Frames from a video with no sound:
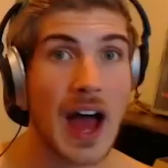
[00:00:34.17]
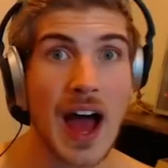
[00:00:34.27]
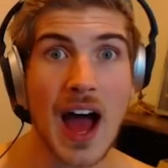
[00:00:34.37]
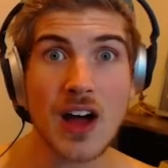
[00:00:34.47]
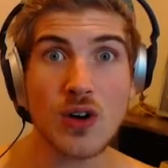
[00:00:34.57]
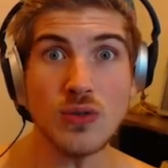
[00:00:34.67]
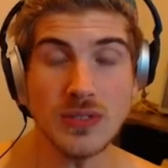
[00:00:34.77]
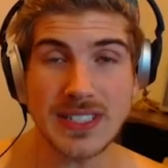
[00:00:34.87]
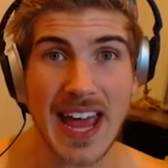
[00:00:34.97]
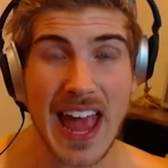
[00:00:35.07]
Ah,
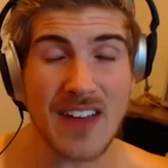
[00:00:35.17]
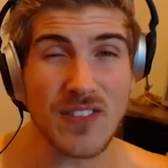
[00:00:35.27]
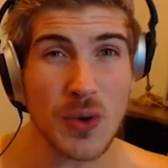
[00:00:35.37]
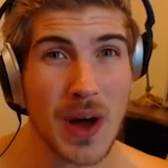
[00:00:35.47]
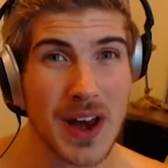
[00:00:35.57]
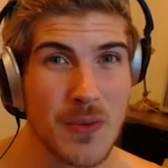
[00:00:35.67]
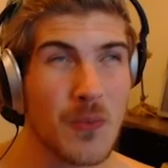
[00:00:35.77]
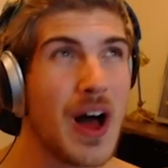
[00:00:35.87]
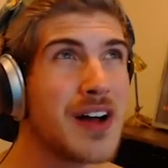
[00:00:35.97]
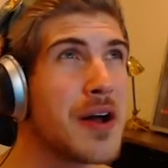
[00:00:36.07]
good day everyone and
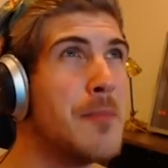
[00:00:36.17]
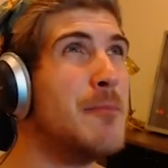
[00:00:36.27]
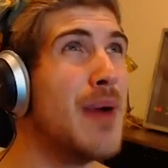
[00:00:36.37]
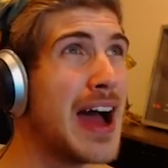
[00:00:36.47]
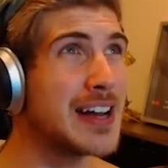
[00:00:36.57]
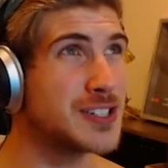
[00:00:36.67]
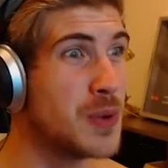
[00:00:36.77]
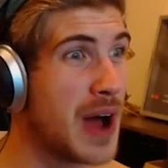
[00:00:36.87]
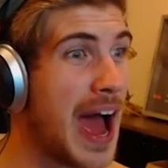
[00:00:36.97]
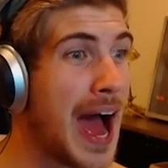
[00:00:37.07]
welcome back
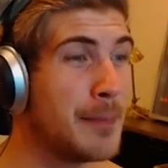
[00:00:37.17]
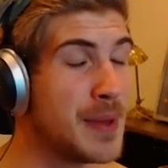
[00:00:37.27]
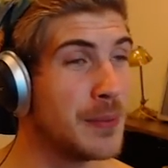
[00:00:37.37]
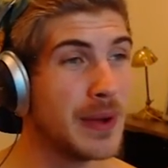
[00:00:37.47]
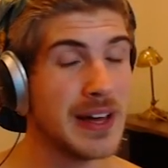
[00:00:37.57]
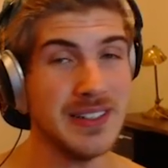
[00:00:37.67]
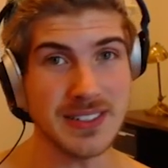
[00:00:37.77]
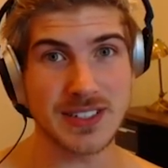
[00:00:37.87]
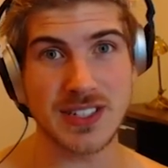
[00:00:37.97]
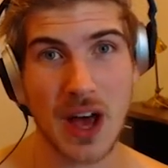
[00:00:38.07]
to a Happy
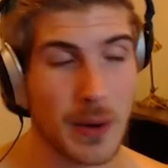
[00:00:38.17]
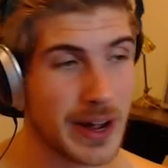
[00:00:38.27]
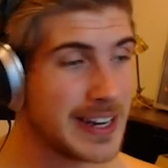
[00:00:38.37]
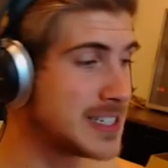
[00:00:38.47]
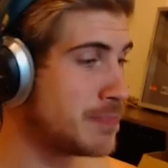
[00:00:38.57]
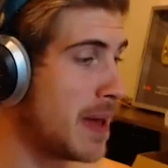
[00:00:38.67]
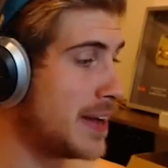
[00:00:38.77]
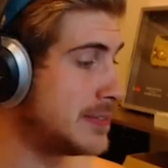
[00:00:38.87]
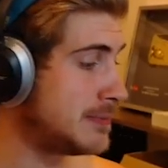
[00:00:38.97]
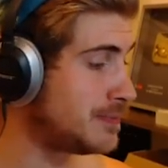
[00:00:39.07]
Wheels. So it has
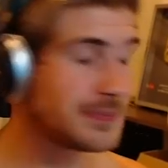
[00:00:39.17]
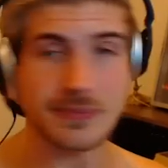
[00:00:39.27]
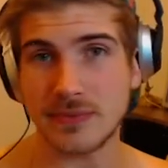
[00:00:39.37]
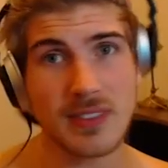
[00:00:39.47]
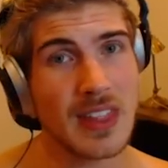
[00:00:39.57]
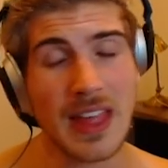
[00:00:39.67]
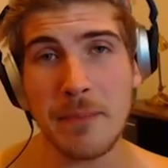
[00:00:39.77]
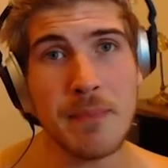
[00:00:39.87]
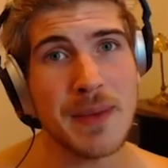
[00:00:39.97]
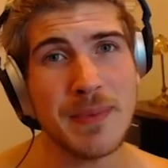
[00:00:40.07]
been
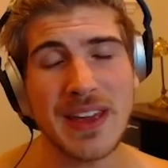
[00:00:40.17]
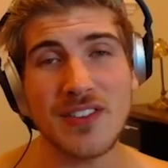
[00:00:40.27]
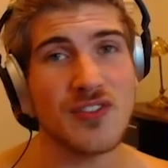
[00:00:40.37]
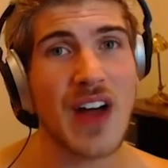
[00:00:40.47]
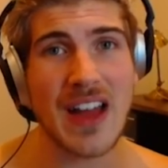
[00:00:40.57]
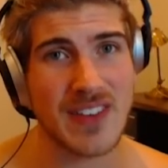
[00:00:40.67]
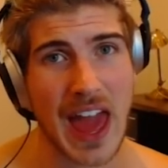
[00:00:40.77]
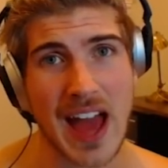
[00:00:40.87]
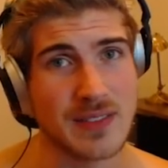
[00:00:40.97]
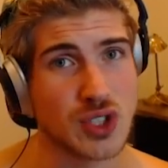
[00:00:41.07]
maybe five and a
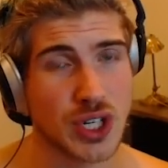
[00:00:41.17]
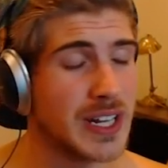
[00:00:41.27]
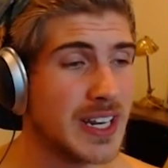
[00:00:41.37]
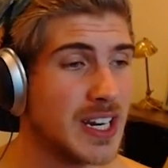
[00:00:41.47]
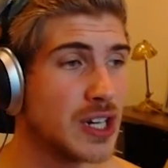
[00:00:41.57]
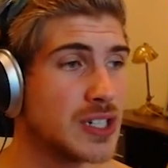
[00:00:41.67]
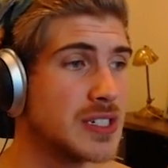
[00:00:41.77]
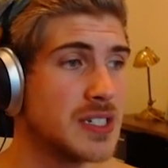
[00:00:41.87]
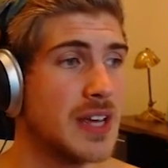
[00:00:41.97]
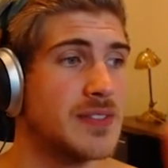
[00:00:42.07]
half trillion years
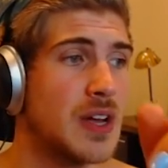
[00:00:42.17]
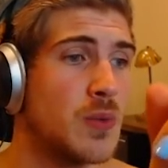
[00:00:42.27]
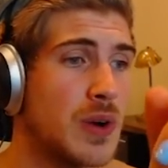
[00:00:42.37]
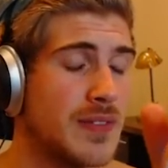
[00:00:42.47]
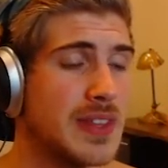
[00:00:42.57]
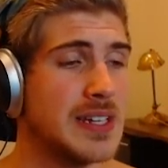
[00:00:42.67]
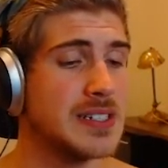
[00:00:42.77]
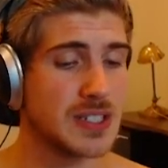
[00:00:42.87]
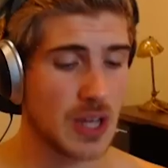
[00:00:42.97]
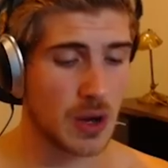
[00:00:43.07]
since I've done one of these.
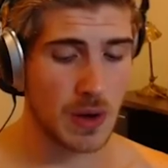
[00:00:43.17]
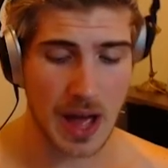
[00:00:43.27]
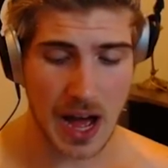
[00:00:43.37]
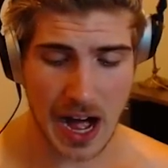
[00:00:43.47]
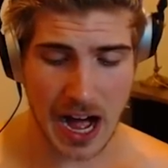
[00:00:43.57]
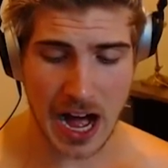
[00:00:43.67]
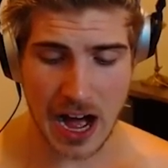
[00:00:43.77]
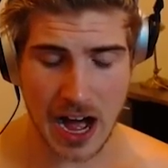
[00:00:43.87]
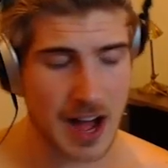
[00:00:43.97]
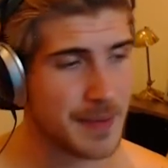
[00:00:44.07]
So
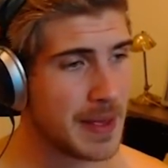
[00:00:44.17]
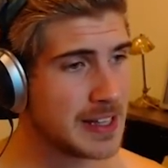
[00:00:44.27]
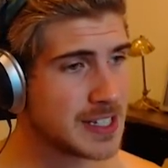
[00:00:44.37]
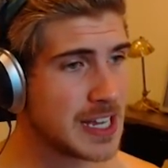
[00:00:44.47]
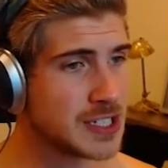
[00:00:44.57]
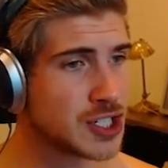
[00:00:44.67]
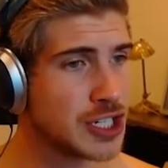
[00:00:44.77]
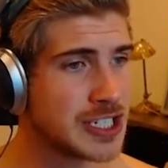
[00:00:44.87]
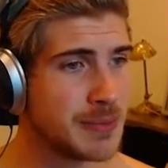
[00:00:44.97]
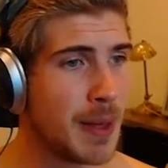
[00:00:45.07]
uh, it, it's
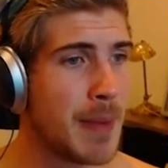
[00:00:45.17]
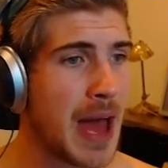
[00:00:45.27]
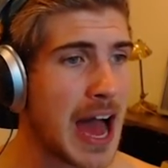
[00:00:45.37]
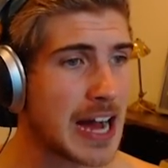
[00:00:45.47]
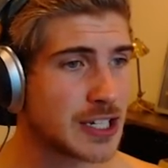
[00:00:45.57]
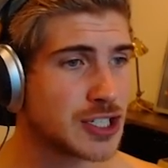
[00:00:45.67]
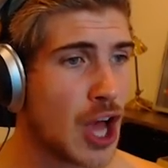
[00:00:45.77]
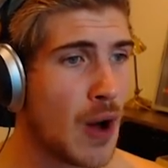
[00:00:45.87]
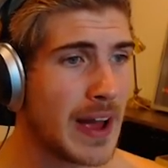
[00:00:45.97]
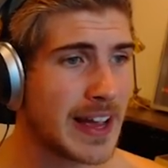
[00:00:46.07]
good to be back.
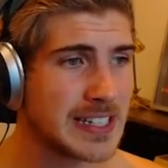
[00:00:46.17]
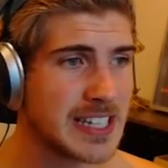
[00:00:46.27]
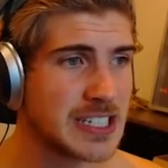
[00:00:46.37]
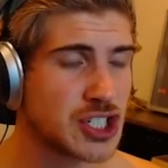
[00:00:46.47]
So I guess let's